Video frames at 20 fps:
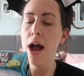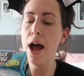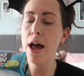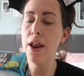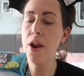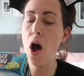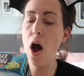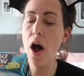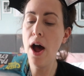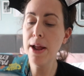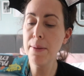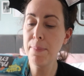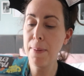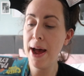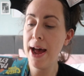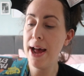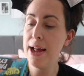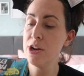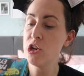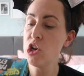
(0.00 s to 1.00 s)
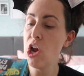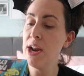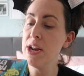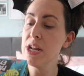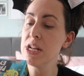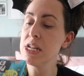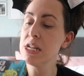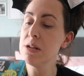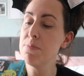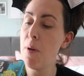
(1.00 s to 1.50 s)
an eye patch and a
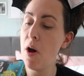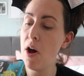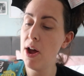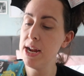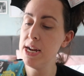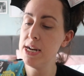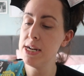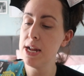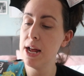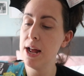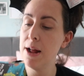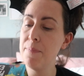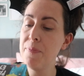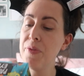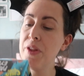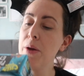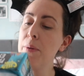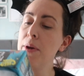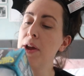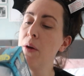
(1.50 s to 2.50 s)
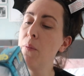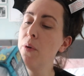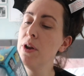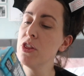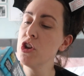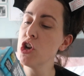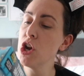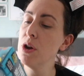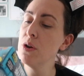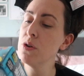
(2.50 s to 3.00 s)
spider. And here we go, one
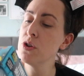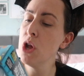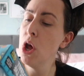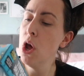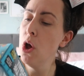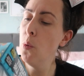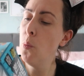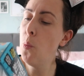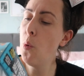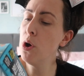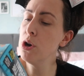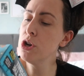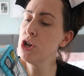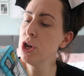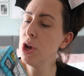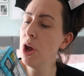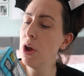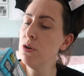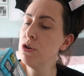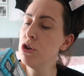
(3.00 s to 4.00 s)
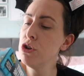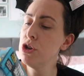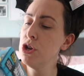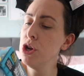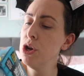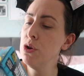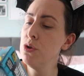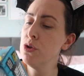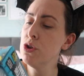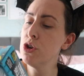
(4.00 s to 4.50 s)
of the jokes. What do ghosts
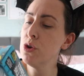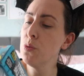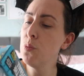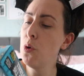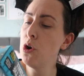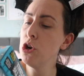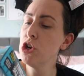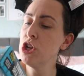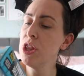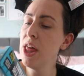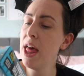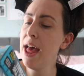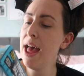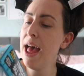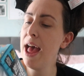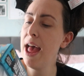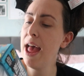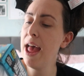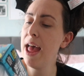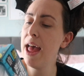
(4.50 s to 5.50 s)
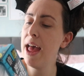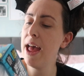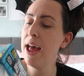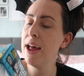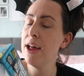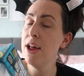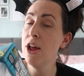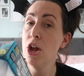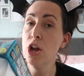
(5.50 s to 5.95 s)
use used to wash their hair.